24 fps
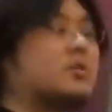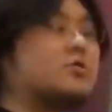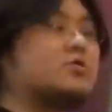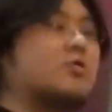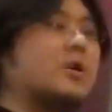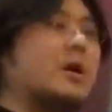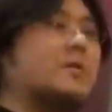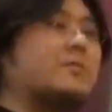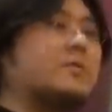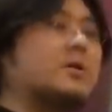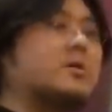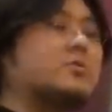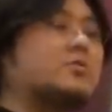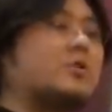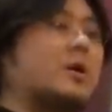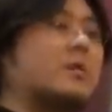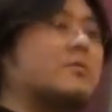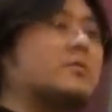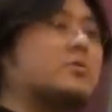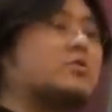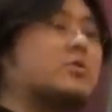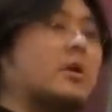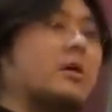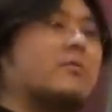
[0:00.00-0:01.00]
They're driving and
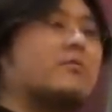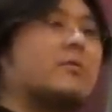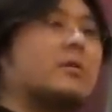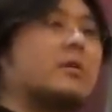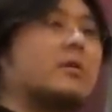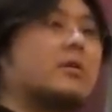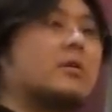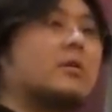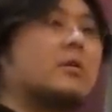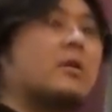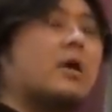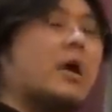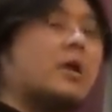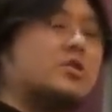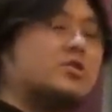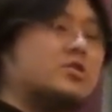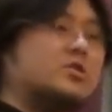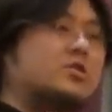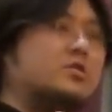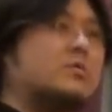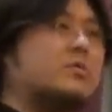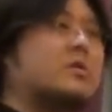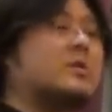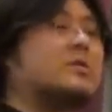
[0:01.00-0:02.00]
driving and driving, and
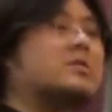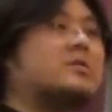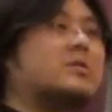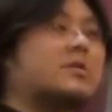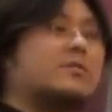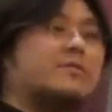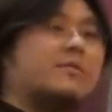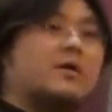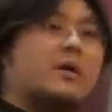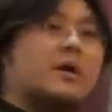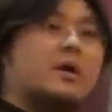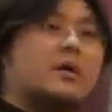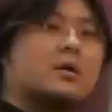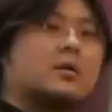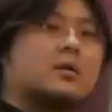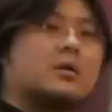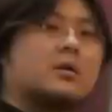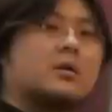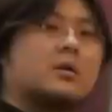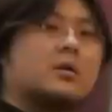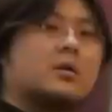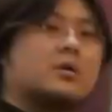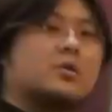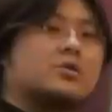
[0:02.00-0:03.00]
she's doing
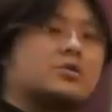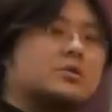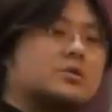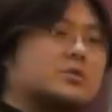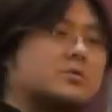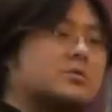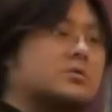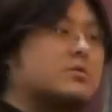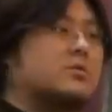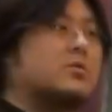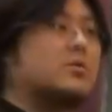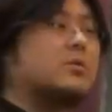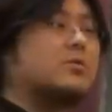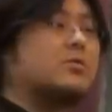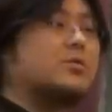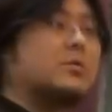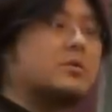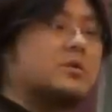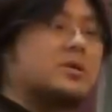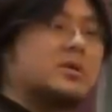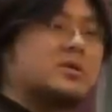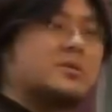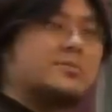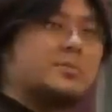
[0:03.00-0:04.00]
istighfar. She's, you know,
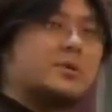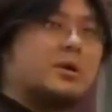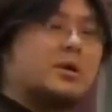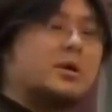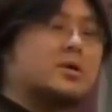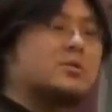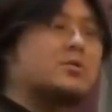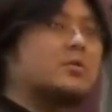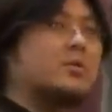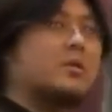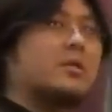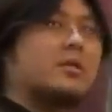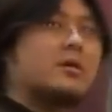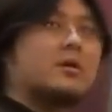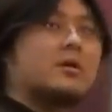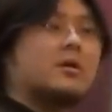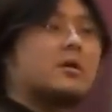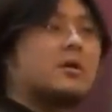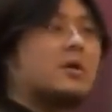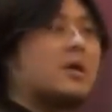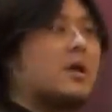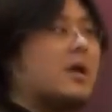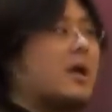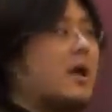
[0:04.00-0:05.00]
doing tasbih and doing
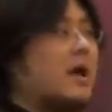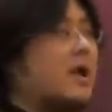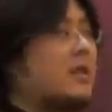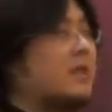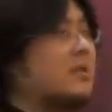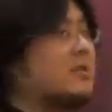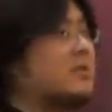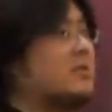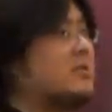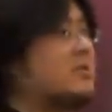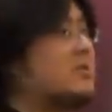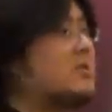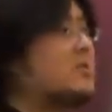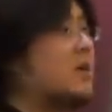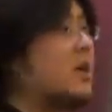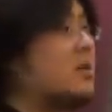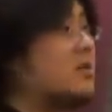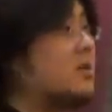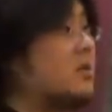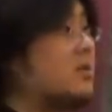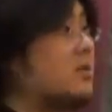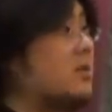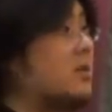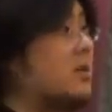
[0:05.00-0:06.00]
dhikr, and then
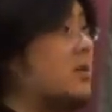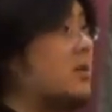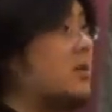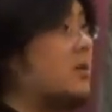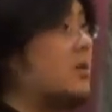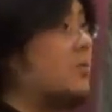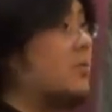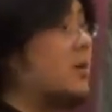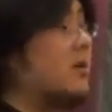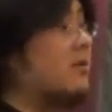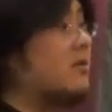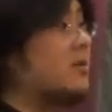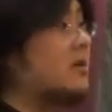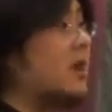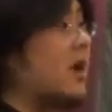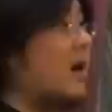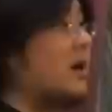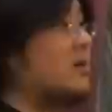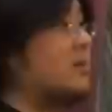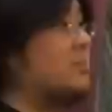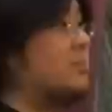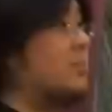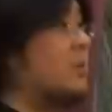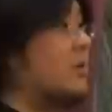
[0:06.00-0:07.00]
suddenly one of the
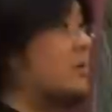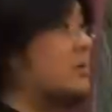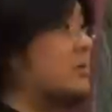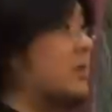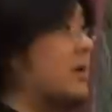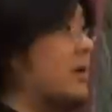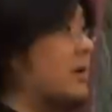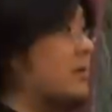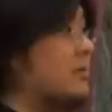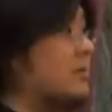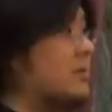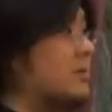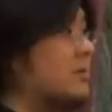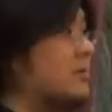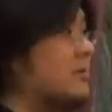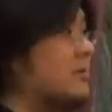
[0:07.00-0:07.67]
tires blows out.